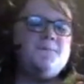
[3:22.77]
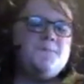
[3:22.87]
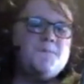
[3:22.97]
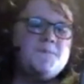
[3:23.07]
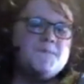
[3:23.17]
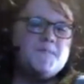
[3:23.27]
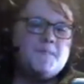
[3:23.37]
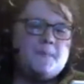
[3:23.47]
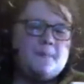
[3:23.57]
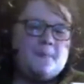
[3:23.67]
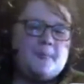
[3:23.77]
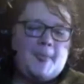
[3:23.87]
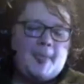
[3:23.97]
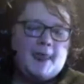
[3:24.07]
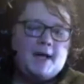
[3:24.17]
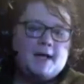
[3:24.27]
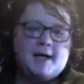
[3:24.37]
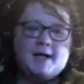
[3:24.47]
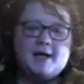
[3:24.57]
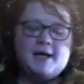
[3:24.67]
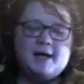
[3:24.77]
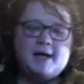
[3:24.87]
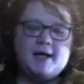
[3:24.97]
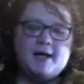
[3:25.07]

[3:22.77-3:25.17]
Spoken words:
(silence)